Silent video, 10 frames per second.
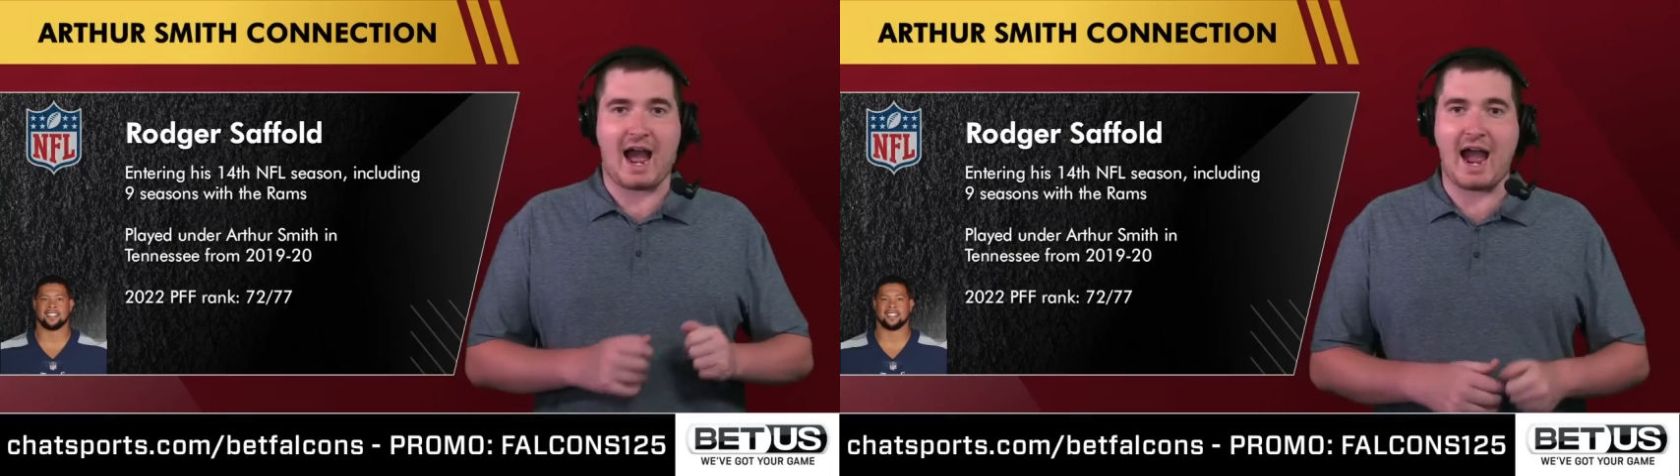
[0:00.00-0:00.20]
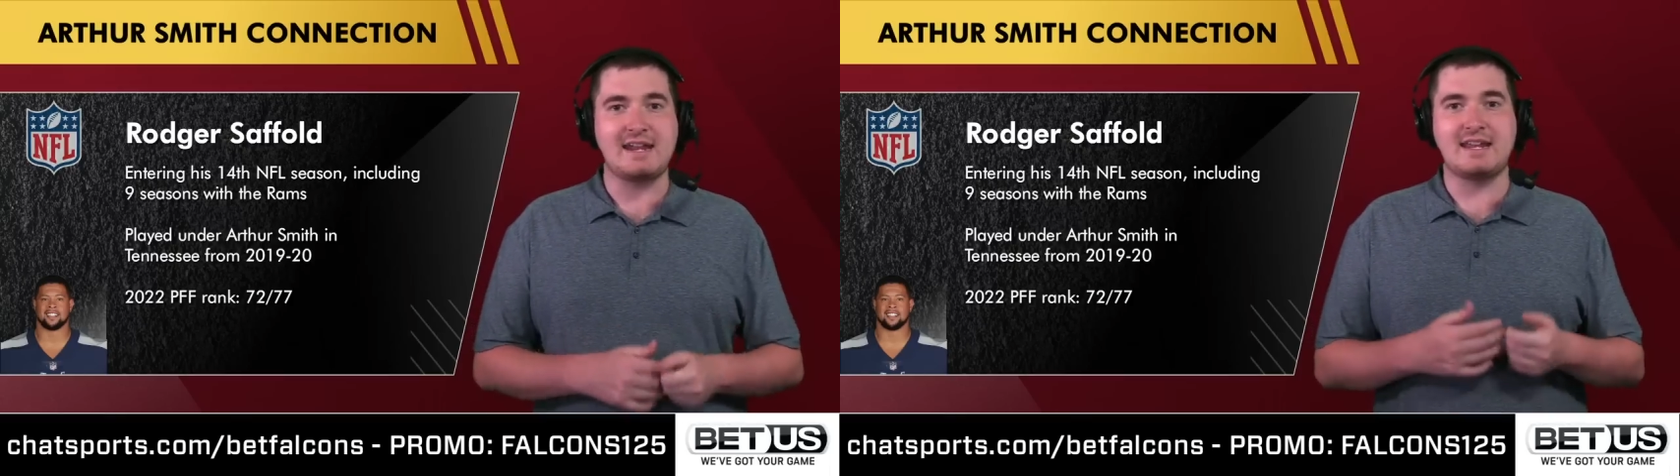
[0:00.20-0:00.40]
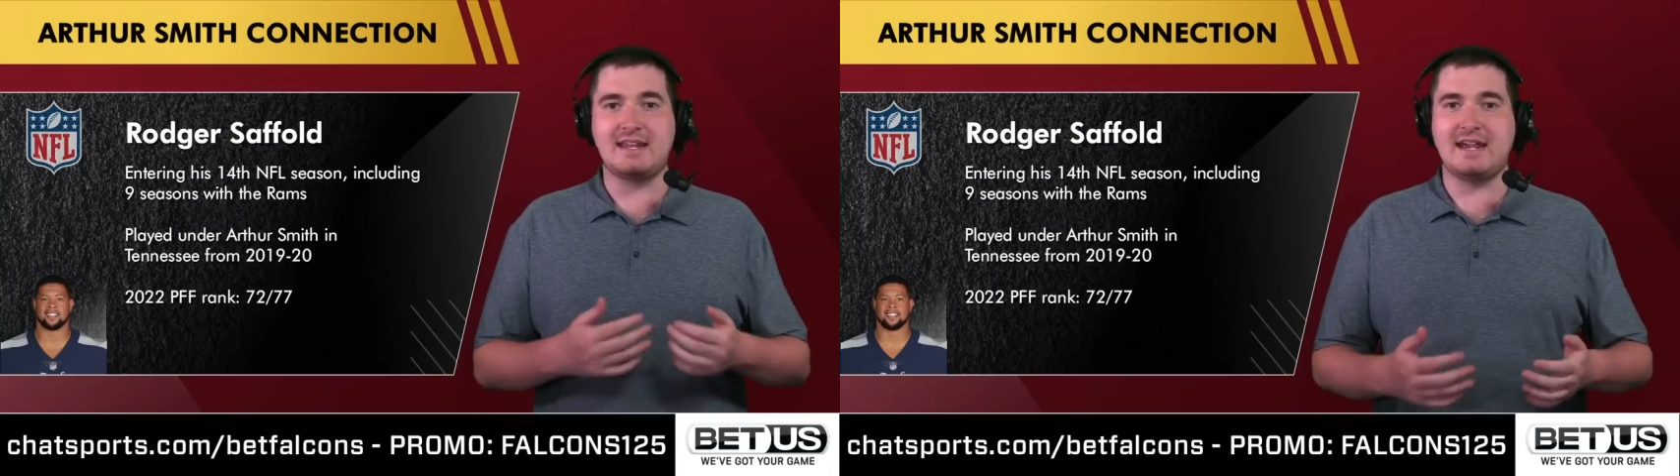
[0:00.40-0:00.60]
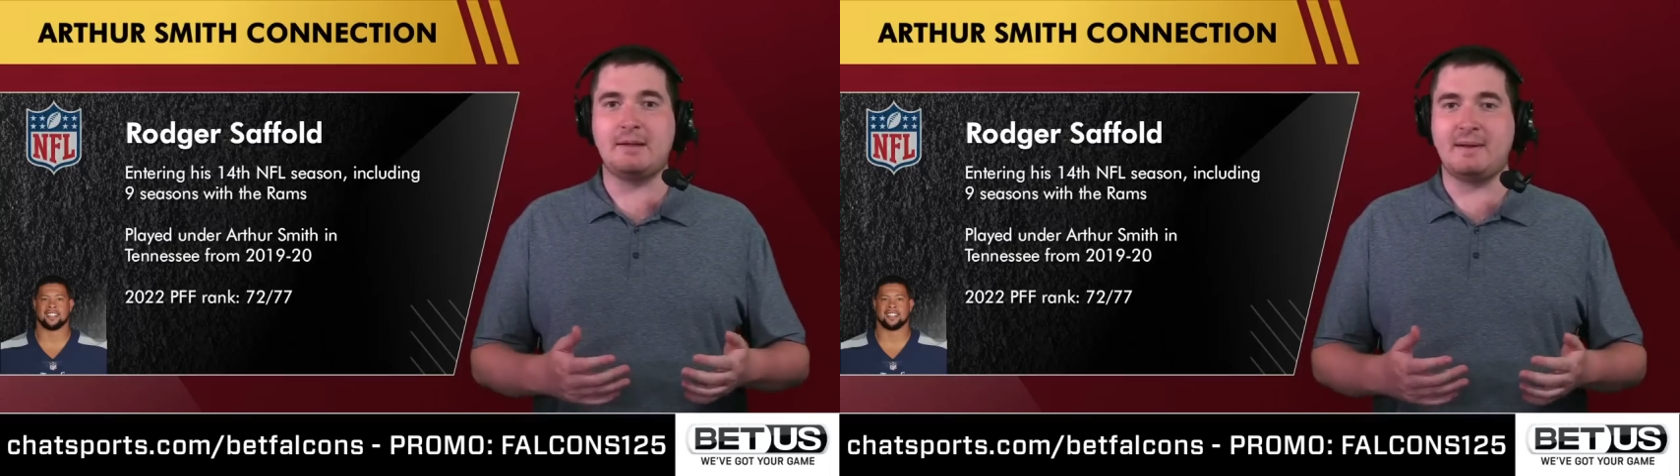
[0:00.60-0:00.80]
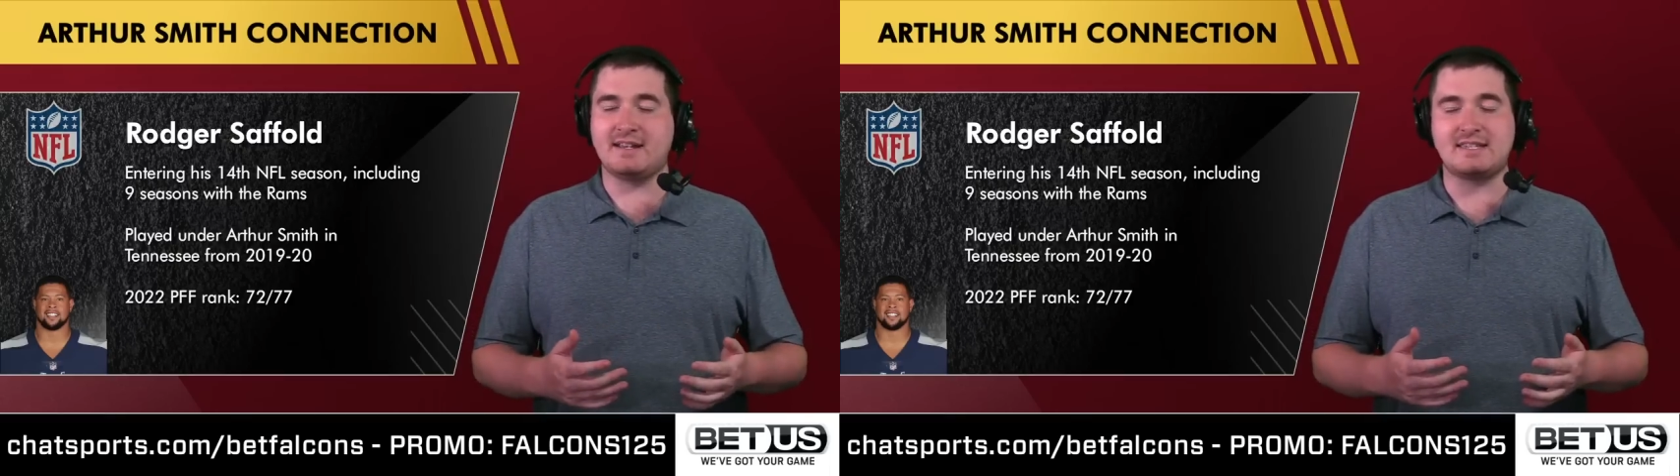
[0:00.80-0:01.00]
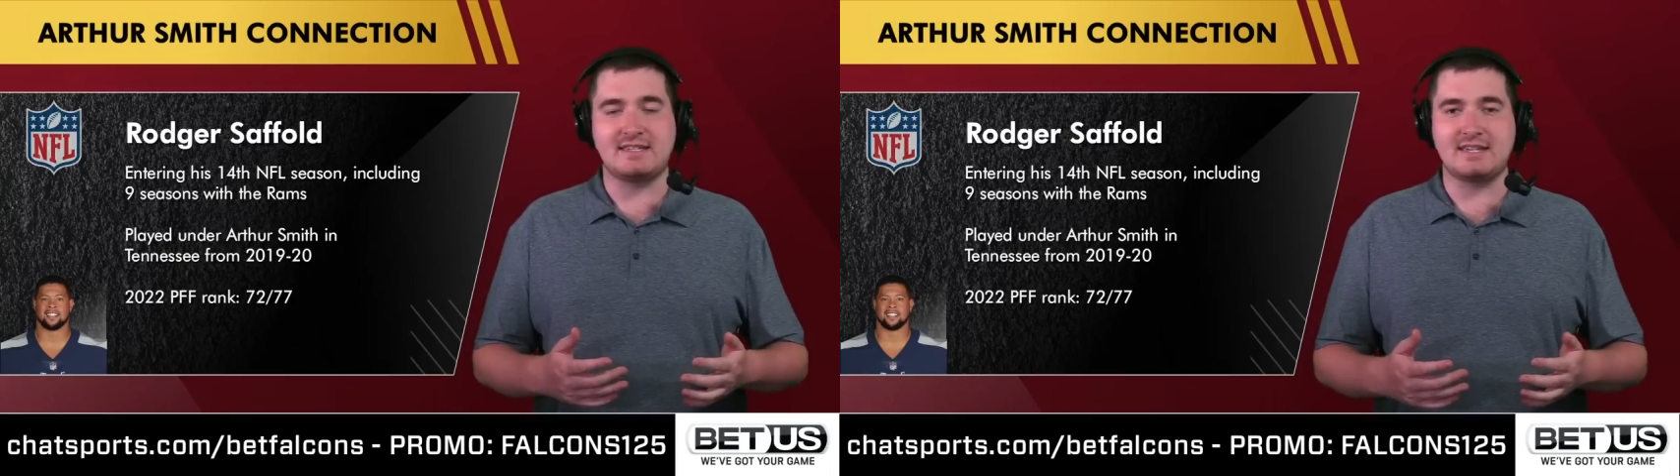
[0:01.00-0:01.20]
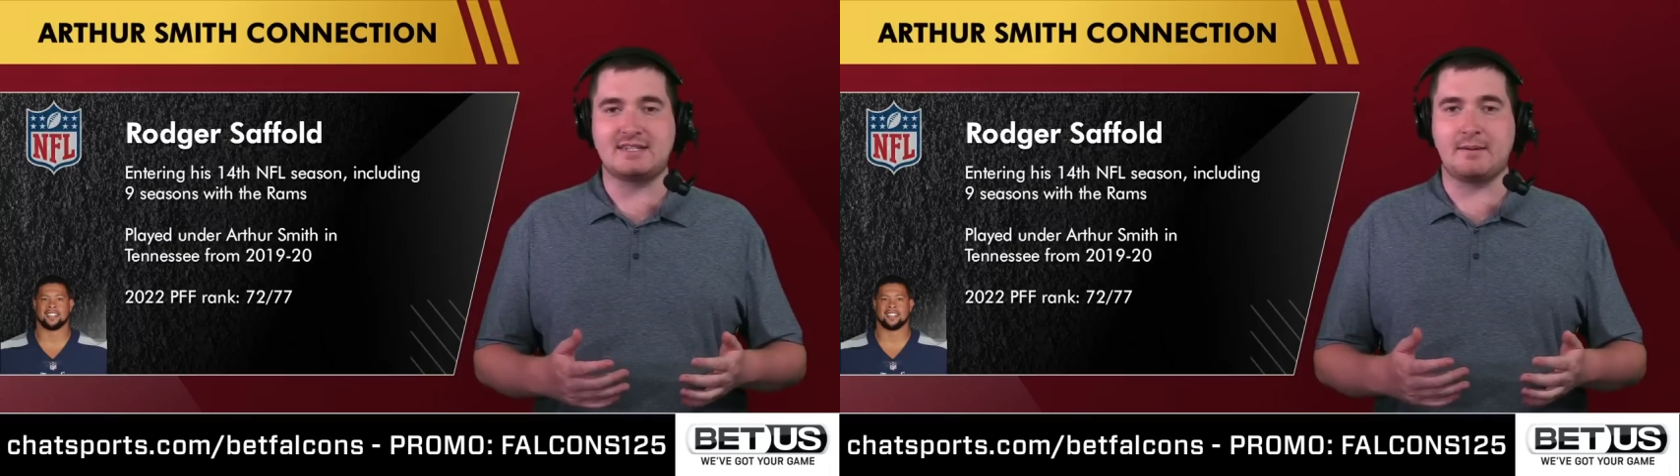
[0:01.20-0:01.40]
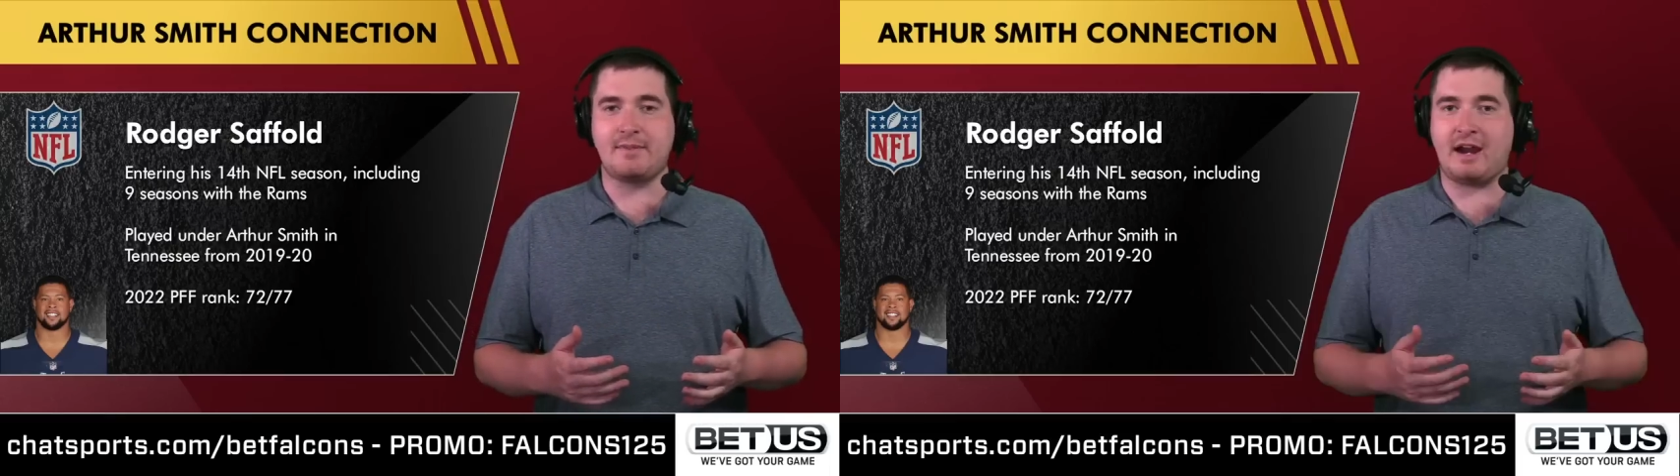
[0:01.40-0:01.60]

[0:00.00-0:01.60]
I can get him in a system